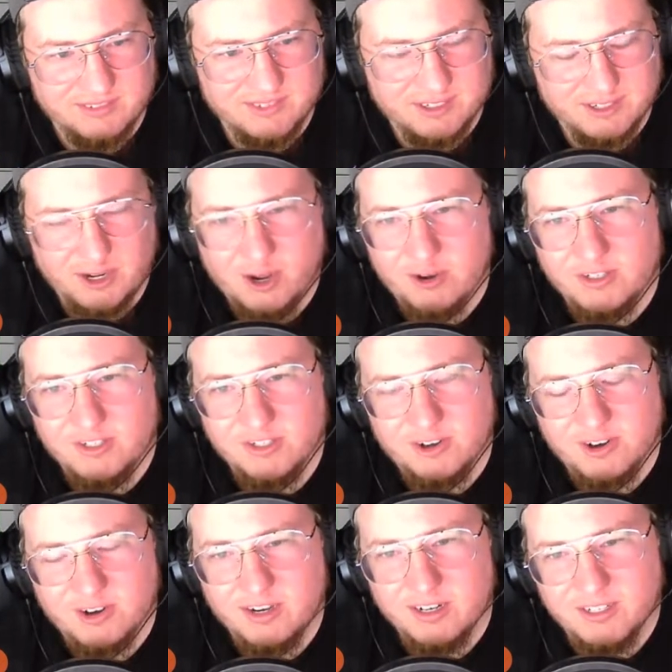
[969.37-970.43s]
No, it
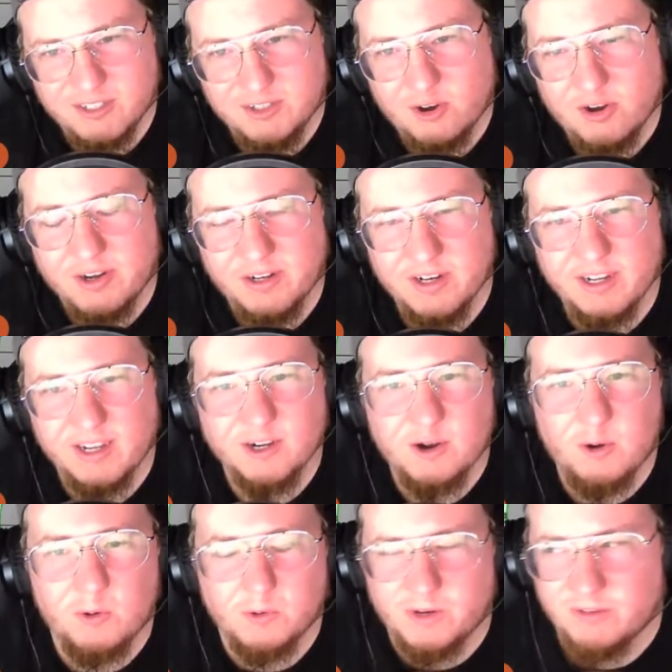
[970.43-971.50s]
is starting to get
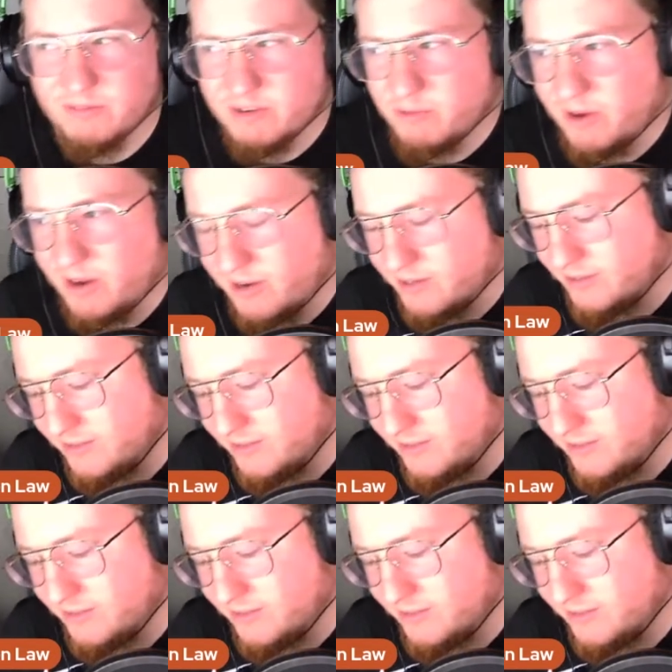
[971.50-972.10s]
cold everywhere.